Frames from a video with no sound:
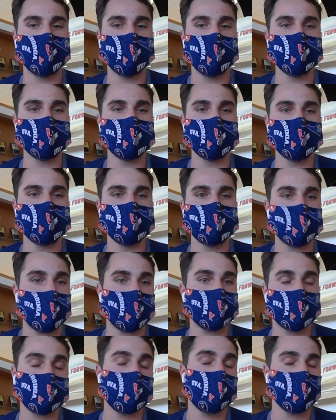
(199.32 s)
that
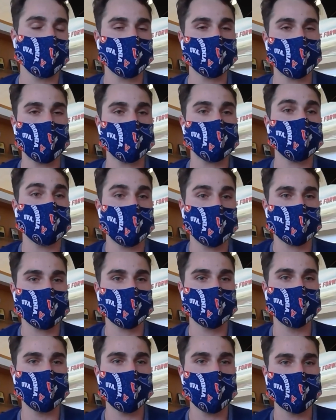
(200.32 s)
you're going through that
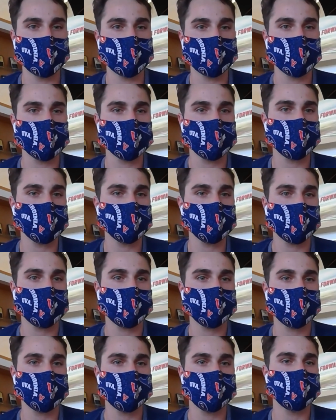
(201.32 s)
traditional model of
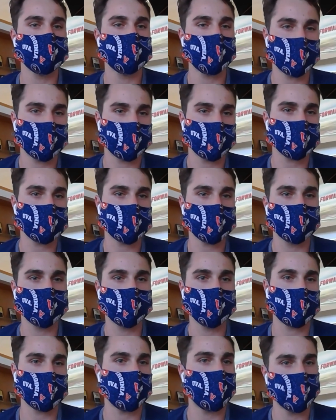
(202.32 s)
consulting, but you're
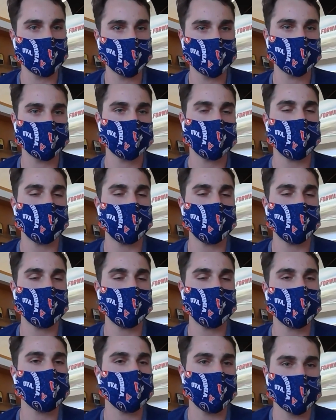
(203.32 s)
still like
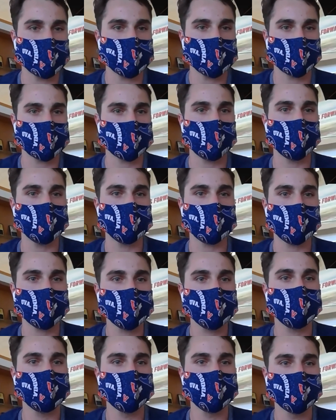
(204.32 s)
technically on the same
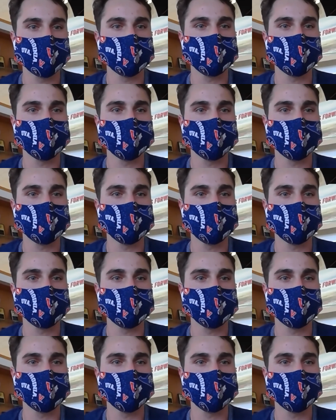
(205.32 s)
project.